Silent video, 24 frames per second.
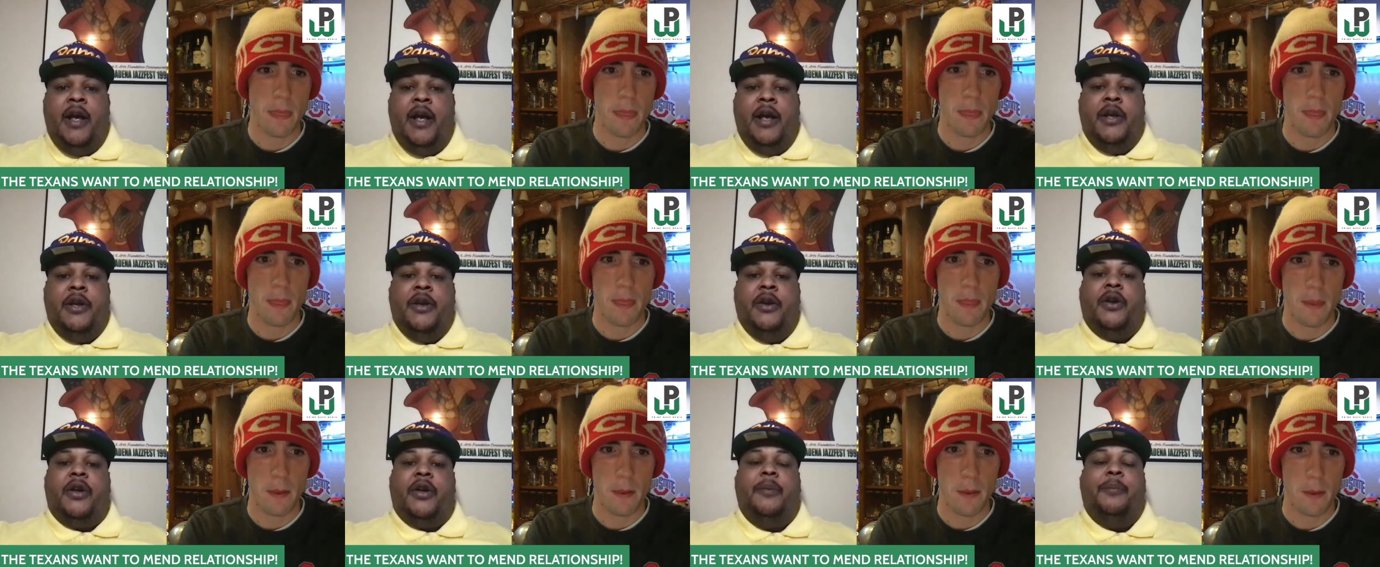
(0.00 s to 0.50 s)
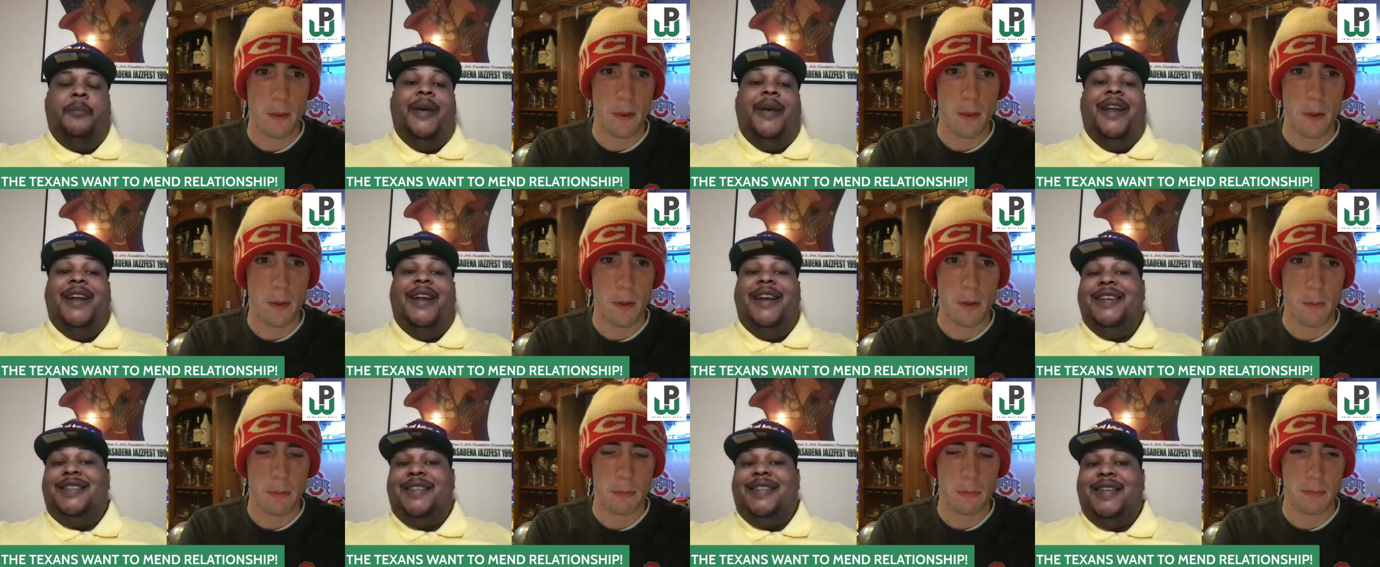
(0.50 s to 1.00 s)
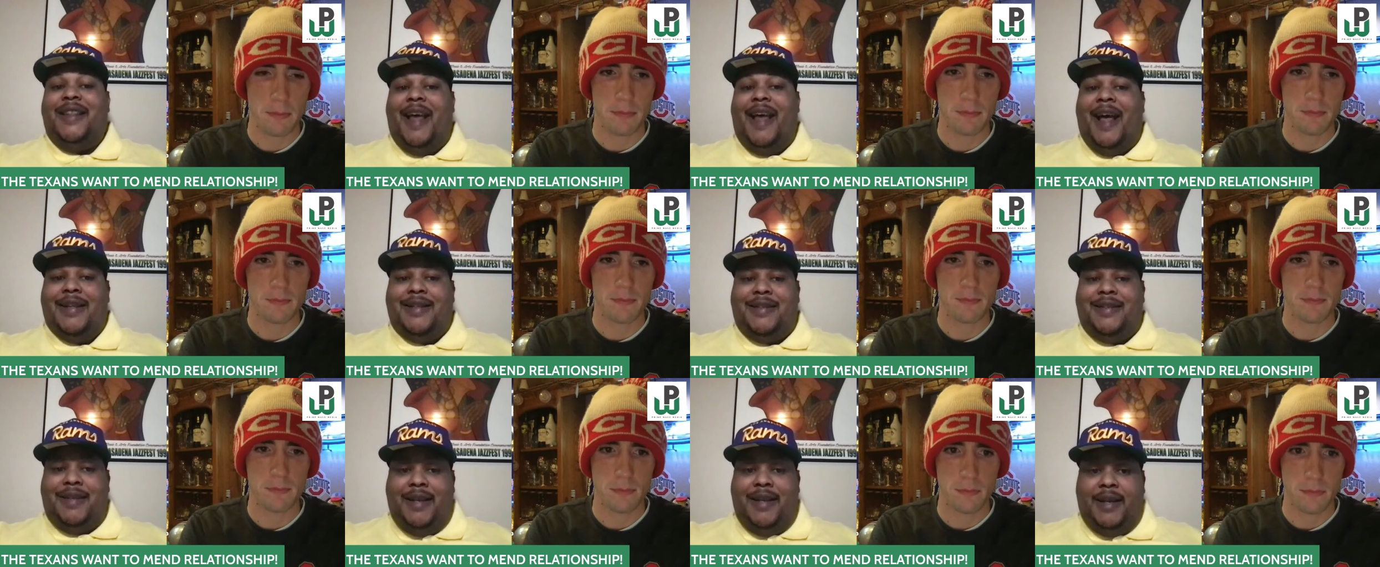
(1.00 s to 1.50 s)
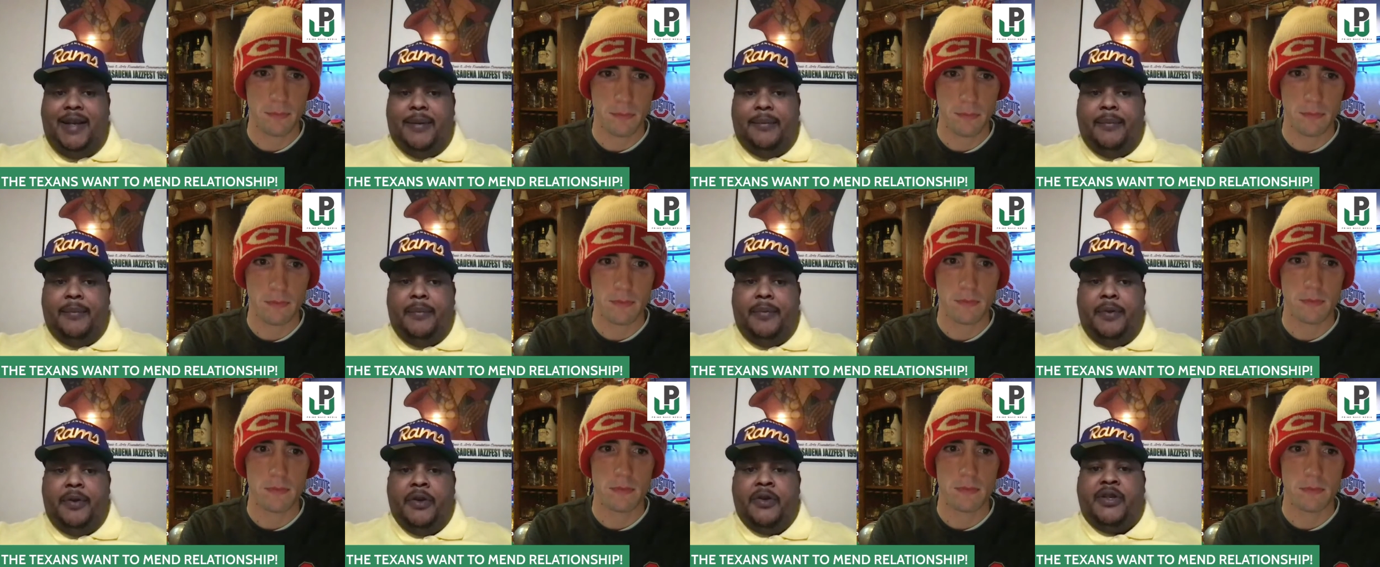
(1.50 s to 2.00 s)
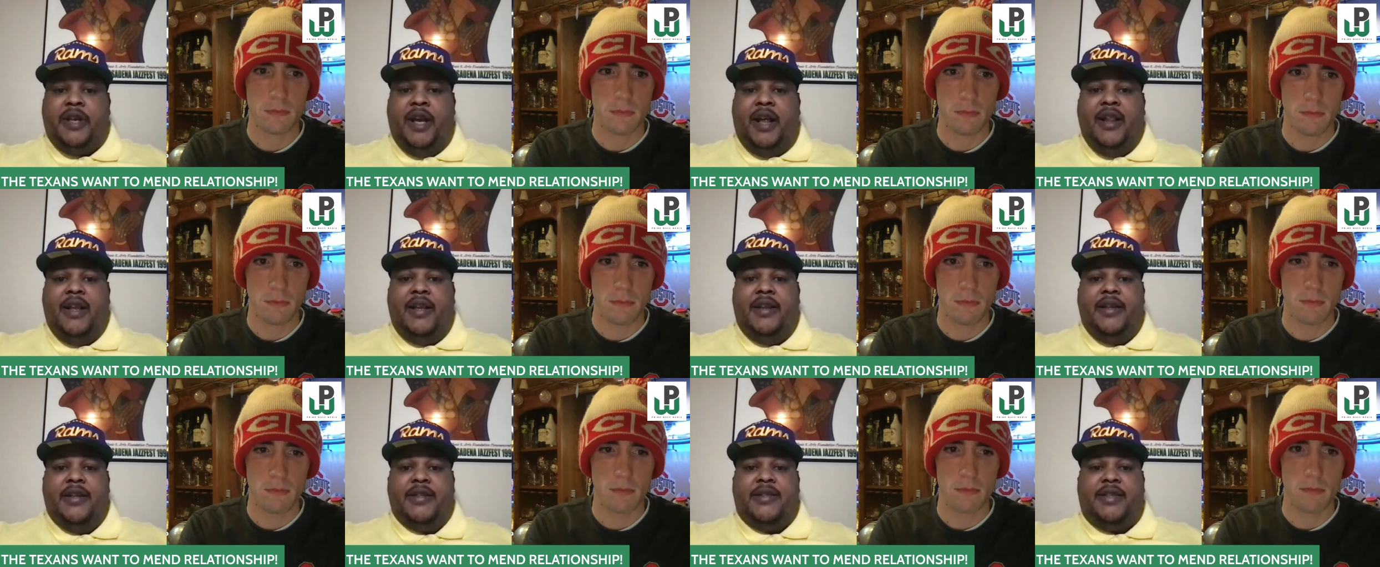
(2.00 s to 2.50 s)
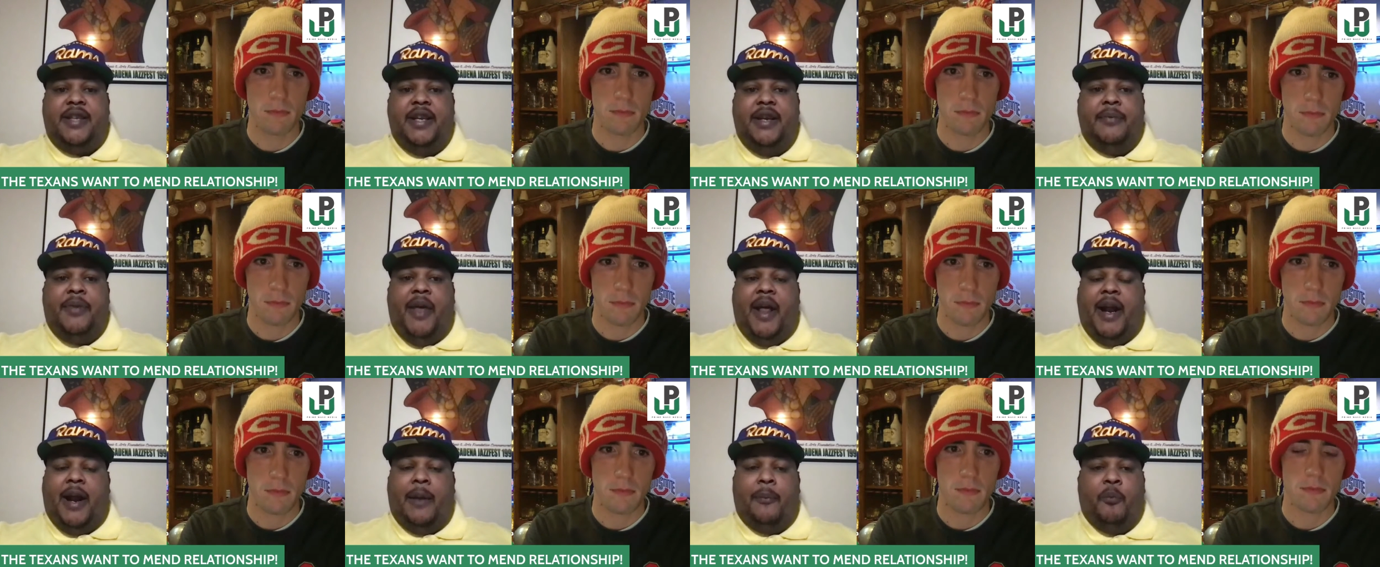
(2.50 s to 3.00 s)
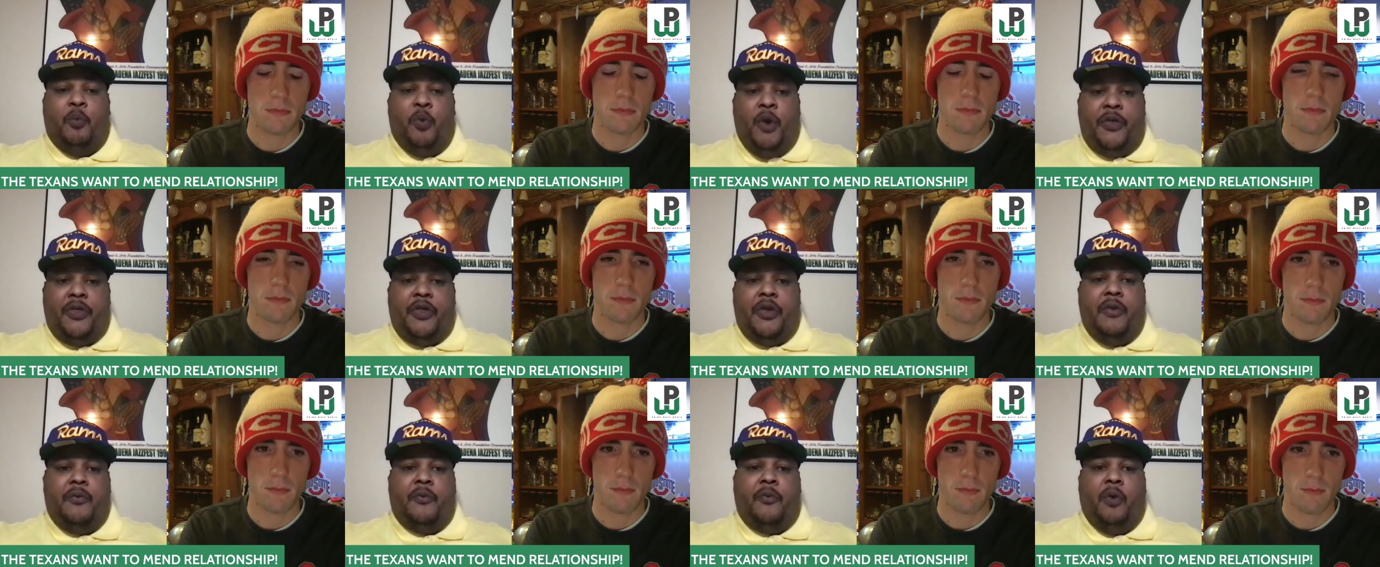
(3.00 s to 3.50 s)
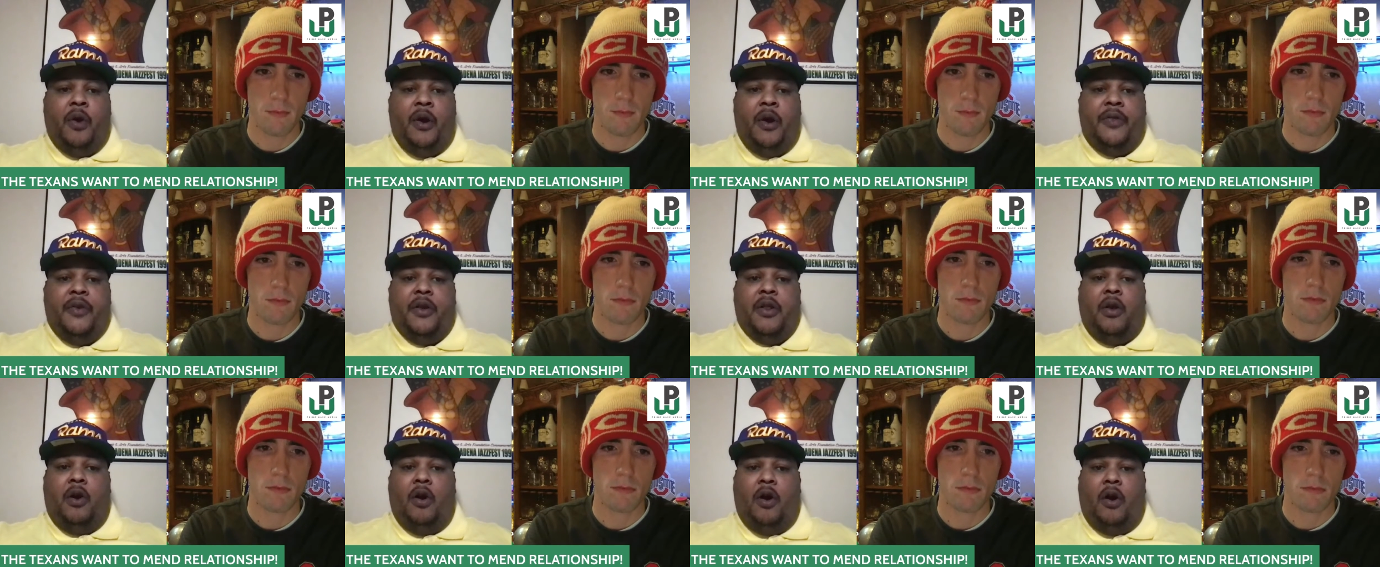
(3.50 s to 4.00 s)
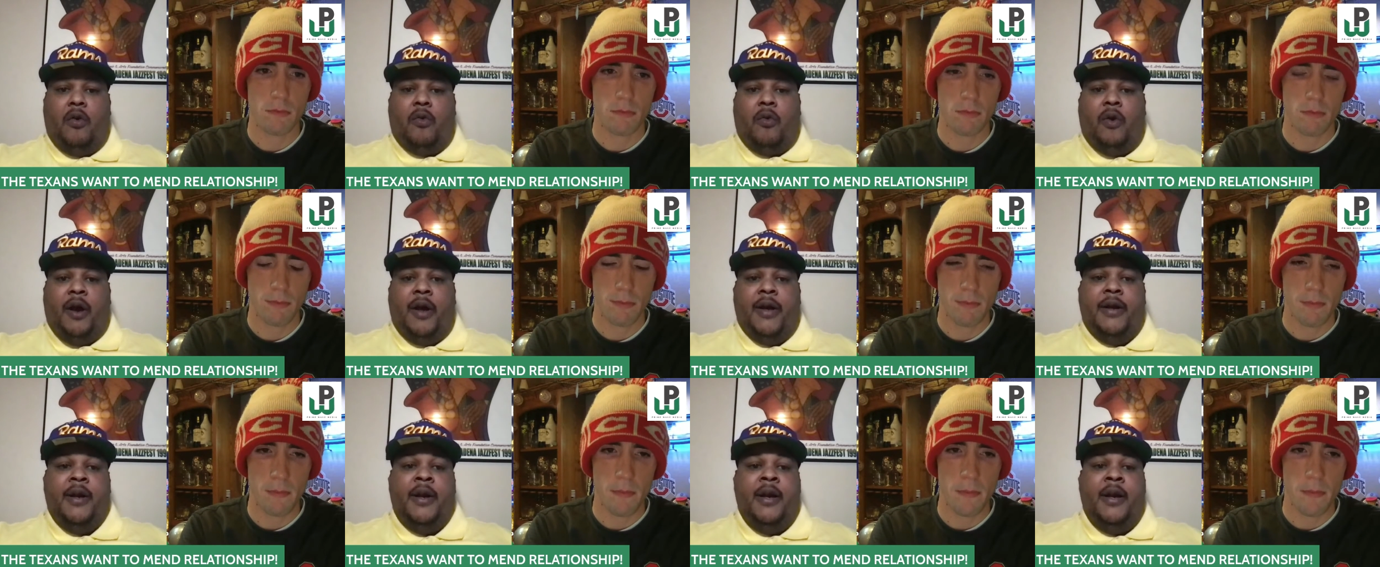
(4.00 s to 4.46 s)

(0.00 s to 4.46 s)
Speaker 1: you're committing to that team. You're telling this team that I'm with you in the long run.